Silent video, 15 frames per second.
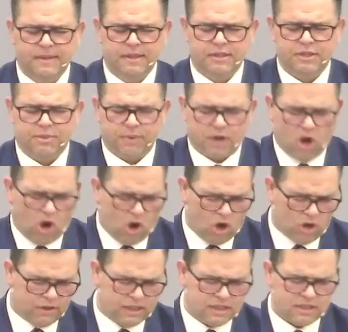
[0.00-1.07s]
to
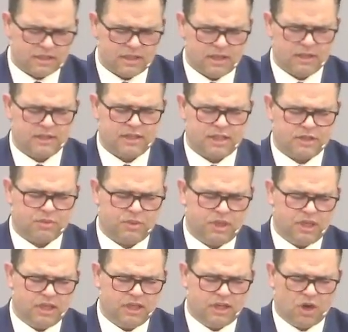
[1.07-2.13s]
recall these things as
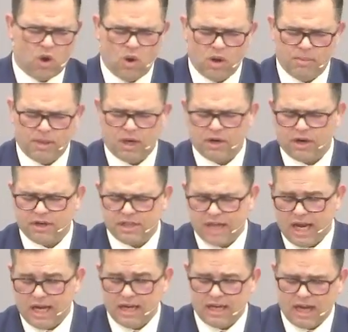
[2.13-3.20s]
we go about our
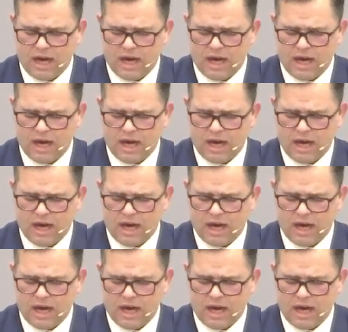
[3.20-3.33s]
day to day